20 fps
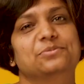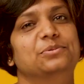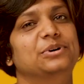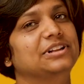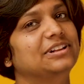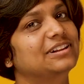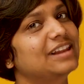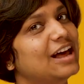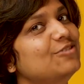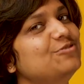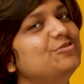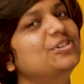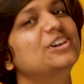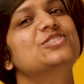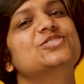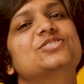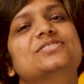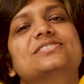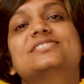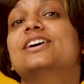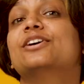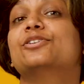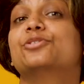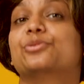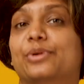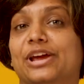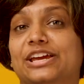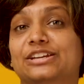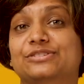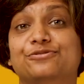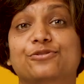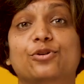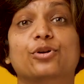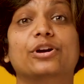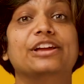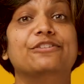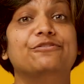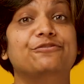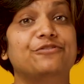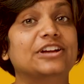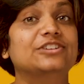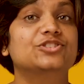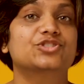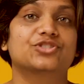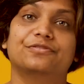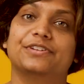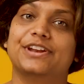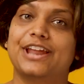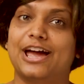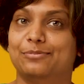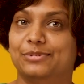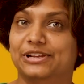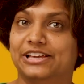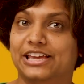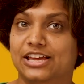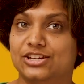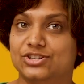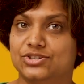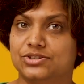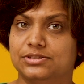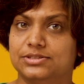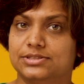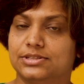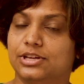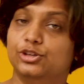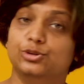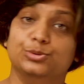Well, Cloud Functions are great for event-driven applications.